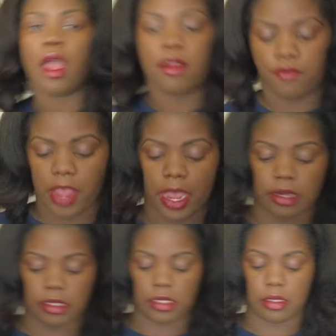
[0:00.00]
In
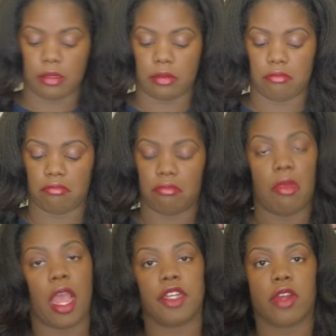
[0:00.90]
fact,
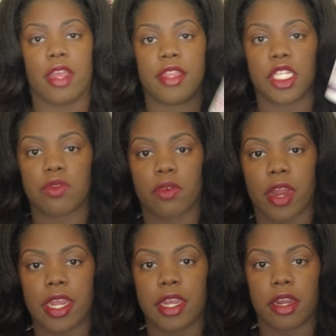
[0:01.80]
I tried this one
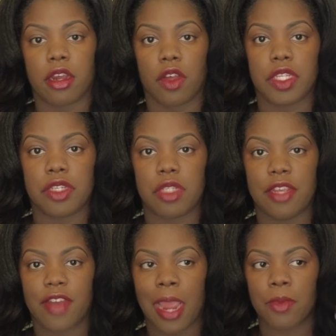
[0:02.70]
right here called UT
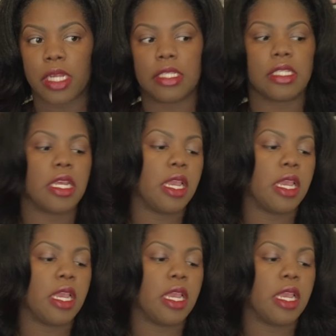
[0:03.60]
Vibrance.